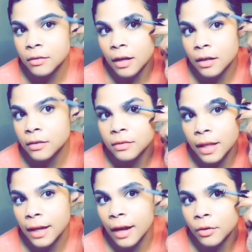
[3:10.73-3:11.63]
Like, I
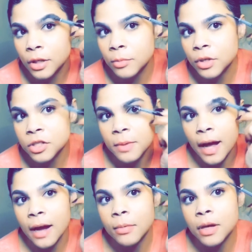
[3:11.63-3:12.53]
only brushed my
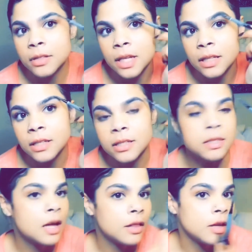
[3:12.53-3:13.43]
eyebrows, and this is how
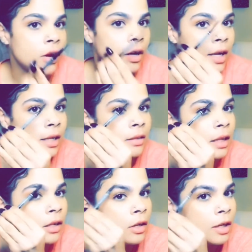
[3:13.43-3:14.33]
they are. Like, they
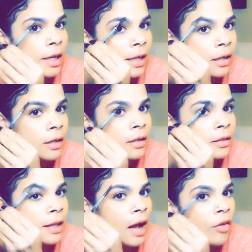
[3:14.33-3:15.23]
look like they
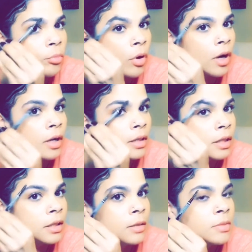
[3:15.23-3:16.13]
have product in them.
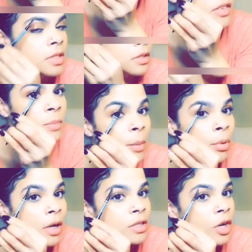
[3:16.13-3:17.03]
My brows
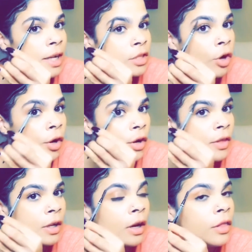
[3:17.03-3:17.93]
are like darker than
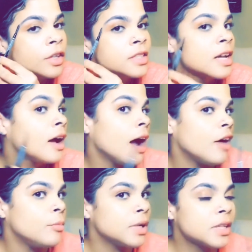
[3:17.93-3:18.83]
others. I've been
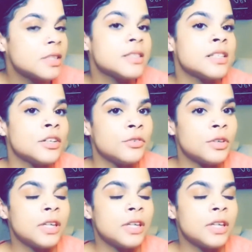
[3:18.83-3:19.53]
considering